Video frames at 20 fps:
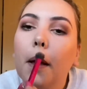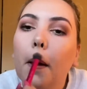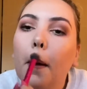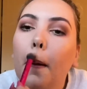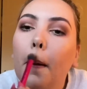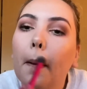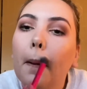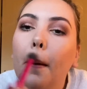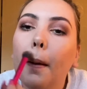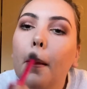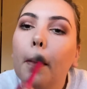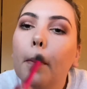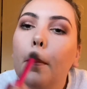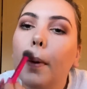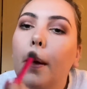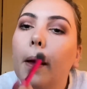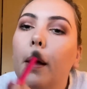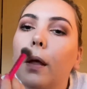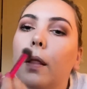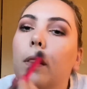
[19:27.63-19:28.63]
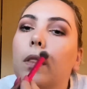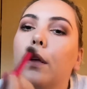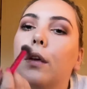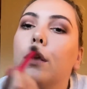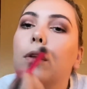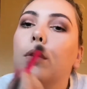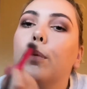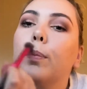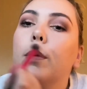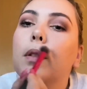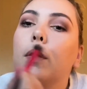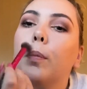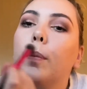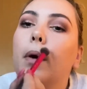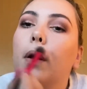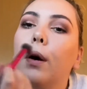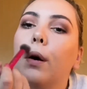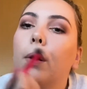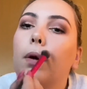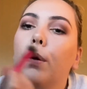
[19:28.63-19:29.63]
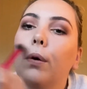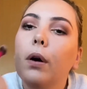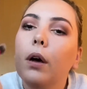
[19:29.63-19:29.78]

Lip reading: A little bit on the Cupid's bow,